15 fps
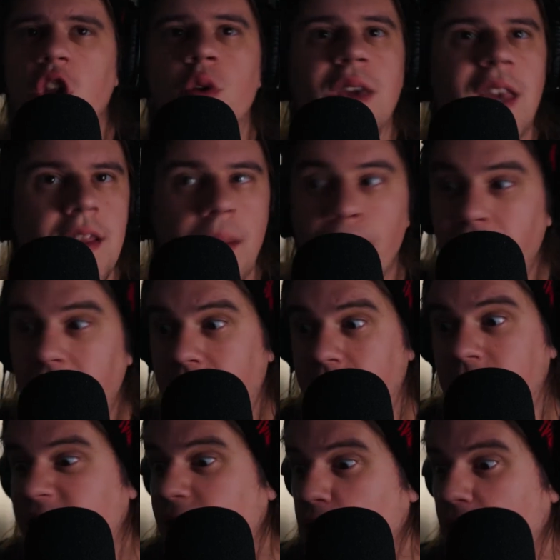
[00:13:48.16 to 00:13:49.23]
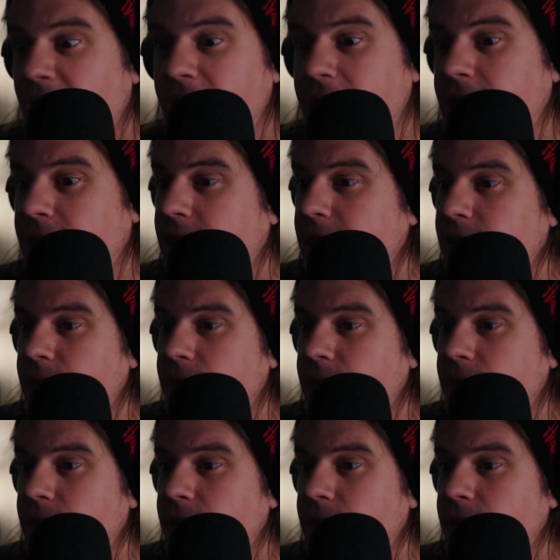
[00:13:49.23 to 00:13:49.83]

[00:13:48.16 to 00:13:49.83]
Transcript: Get the pens you like.